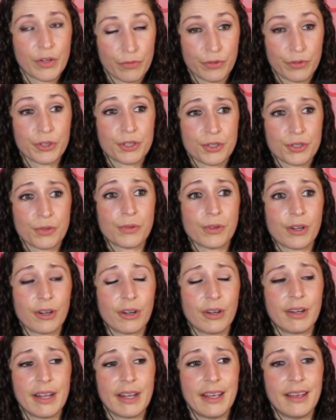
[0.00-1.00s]
For sure.
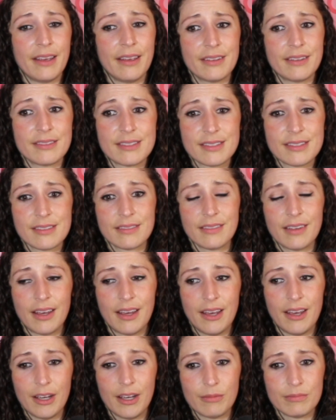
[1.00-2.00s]
And
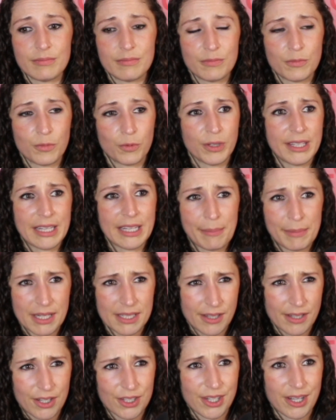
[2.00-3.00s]
really, I'm going
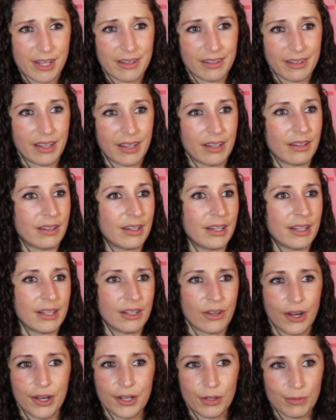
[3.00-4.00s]
to touch on like getting
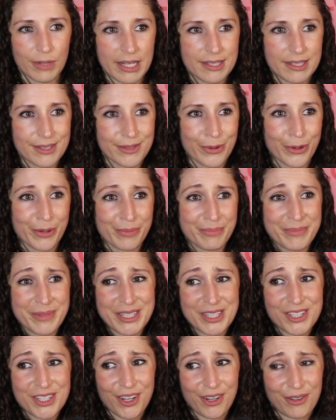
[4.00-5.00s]
caught in a rainstorm.
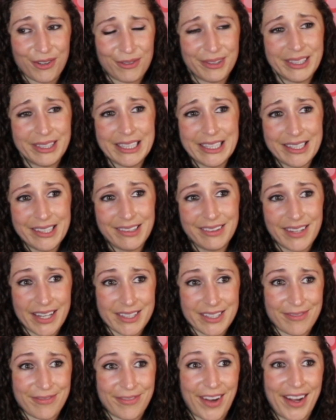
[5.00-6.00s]
Generally,
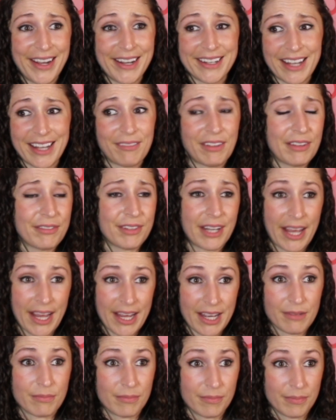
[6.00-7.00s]
that's fine. I've even
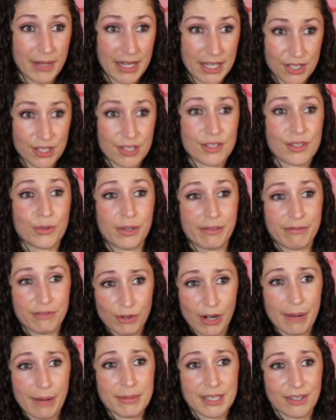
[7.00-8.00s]
had patients who have
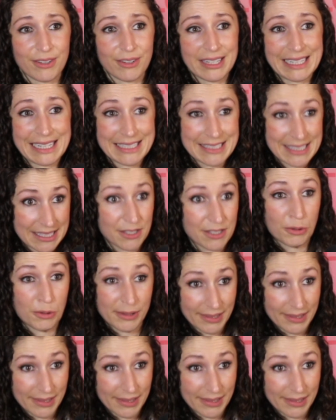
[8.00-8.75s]
dropped hearing aids into a